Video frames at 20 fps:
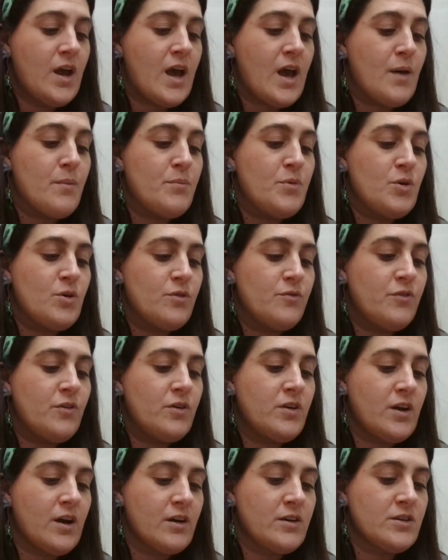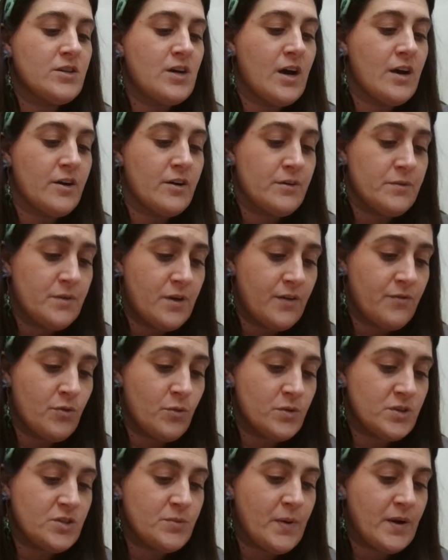and beautiful young daughter of a
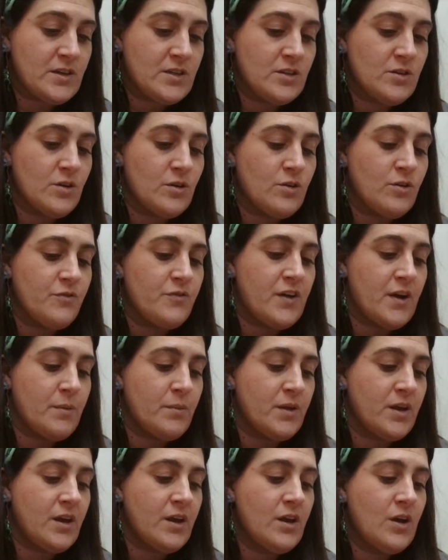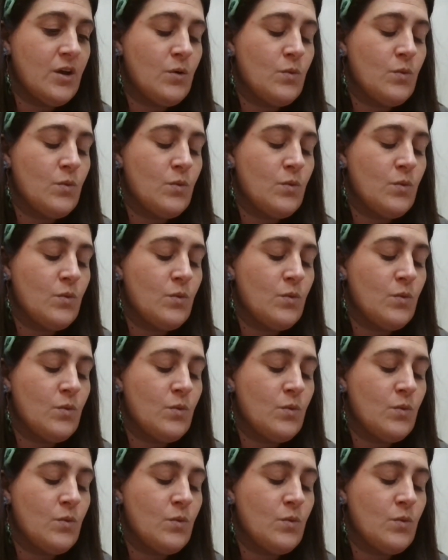respected local family,